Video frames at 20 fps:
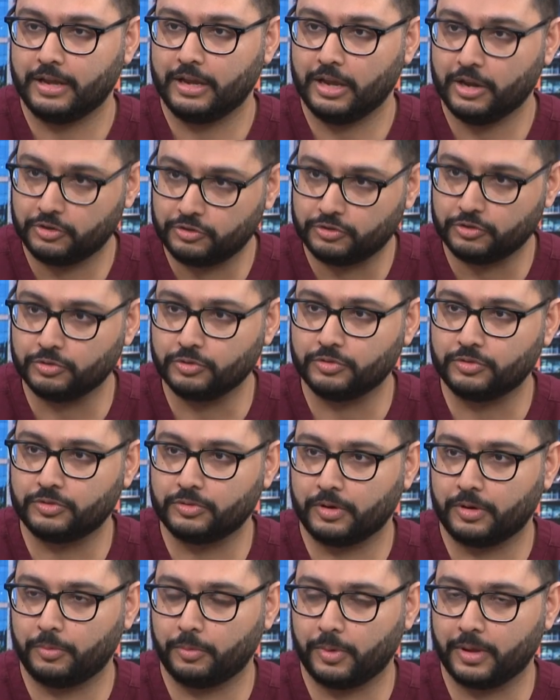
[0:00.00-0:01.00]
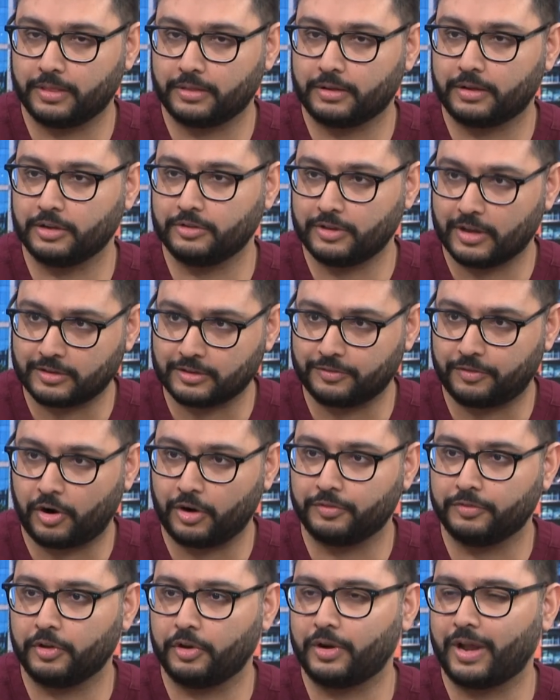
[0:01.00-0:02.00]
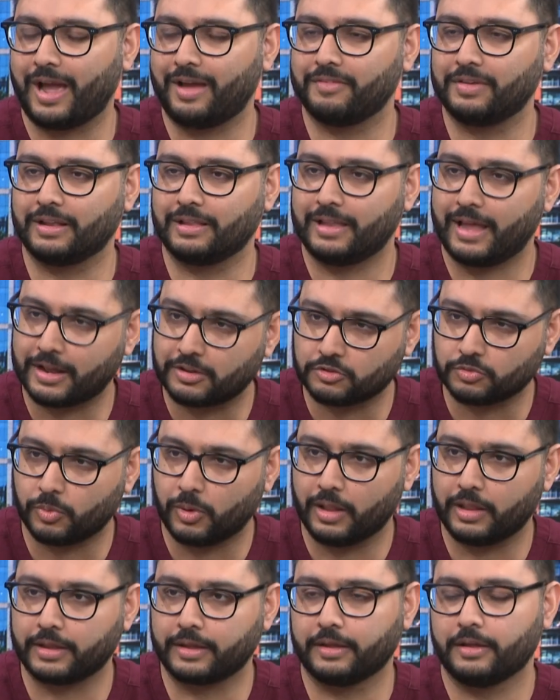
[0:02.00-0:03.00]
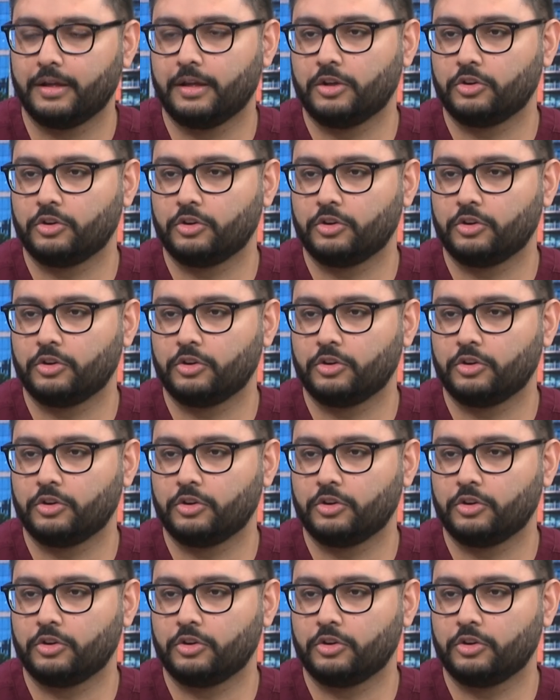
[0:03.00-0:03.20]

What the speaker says: issues with congestive heart failure, having leg swelling,